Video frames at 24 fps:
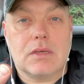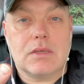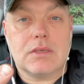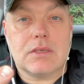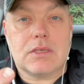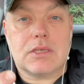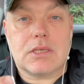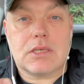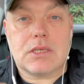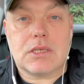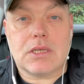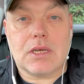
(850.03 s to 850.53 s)

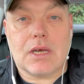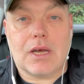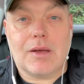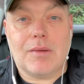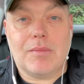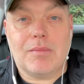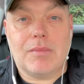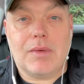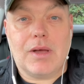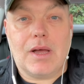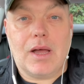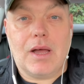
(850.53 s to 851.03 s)

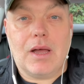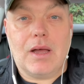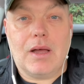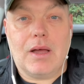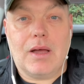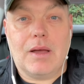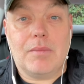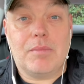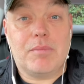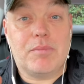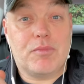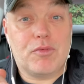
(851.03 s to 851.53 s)
some
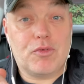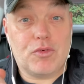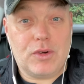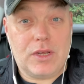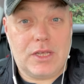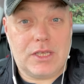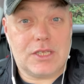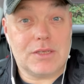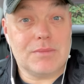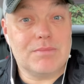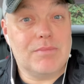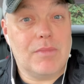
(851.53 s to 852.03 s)

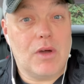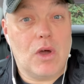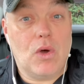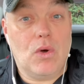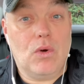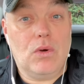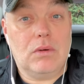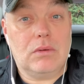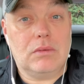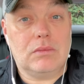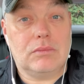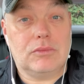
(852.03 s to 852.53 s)
Brie de Meaux,